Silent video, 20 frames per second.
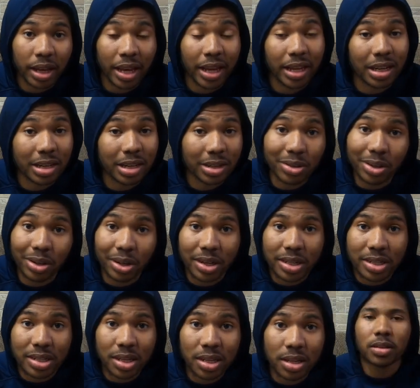and
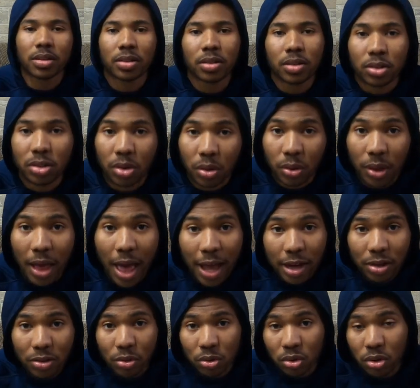endurance. So the
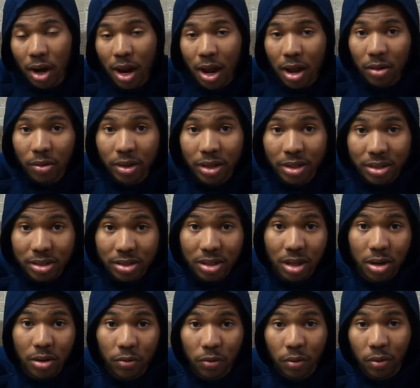actual trial
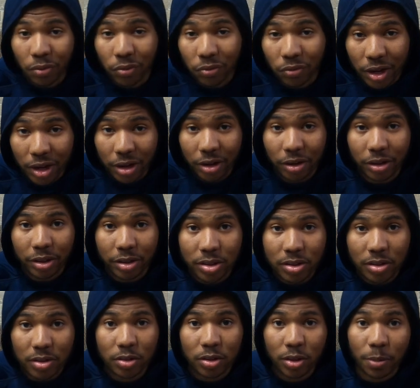itself
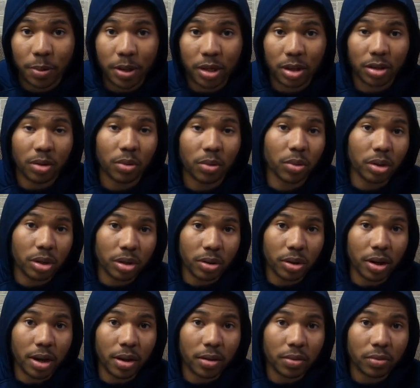varies depending on where
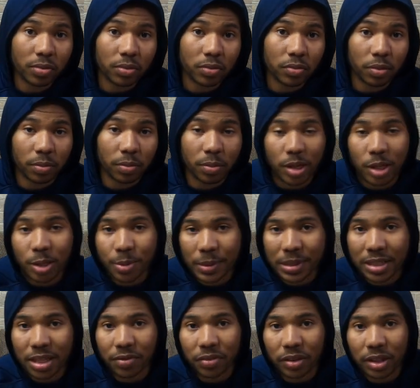you're at. For me
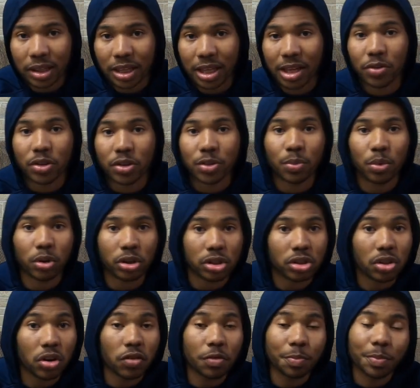specifically, it was more
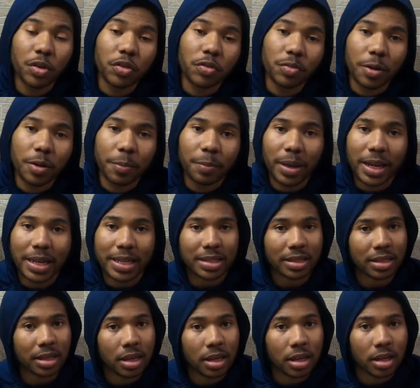so movement-based.
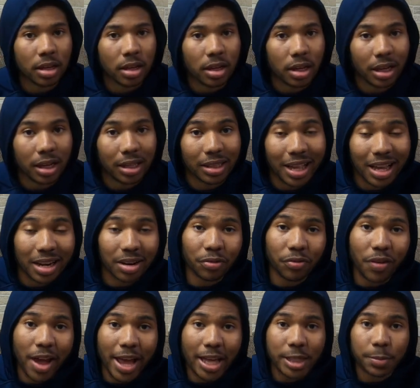A lot of
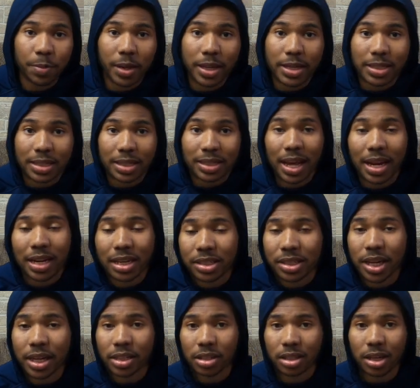fast pace, a lot of
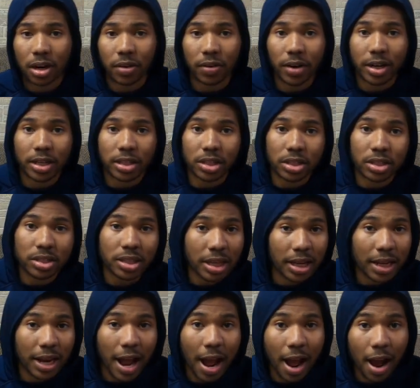change of direction,
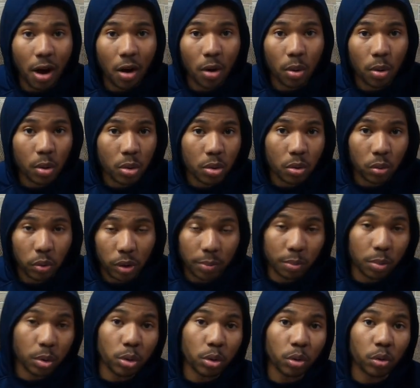seeing how we
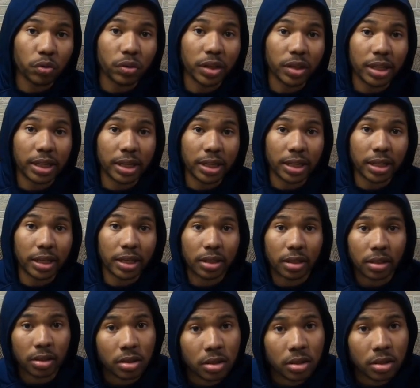move in